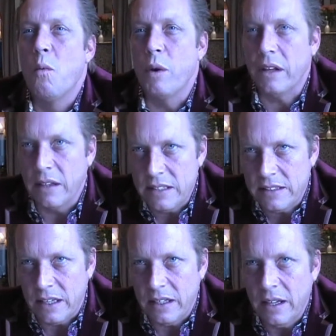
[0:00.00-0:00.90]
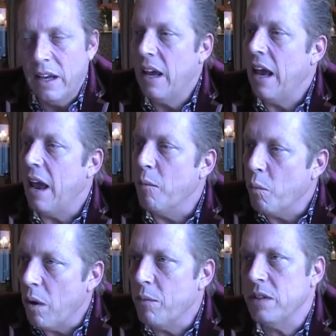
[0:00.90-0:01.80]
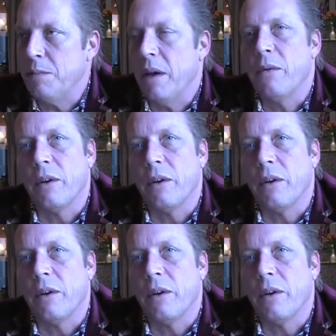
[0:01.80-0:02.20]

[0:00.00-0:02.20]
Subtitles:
We listen, and when we speak,